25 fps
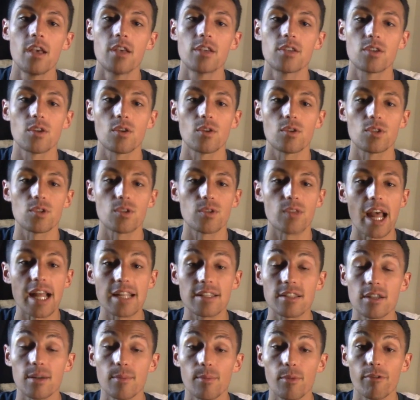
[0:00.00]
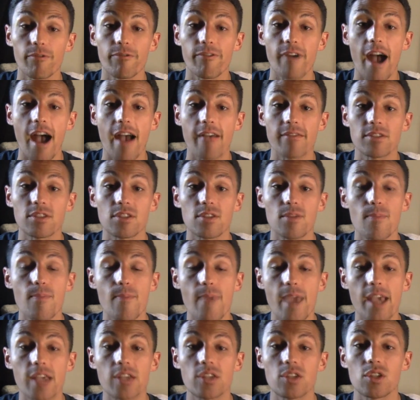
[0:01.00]
So that's number five, is to
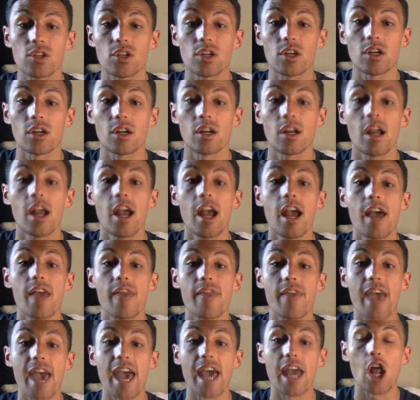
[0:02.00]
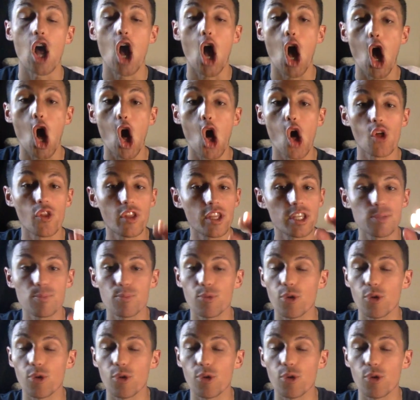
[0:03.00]
make sure that all this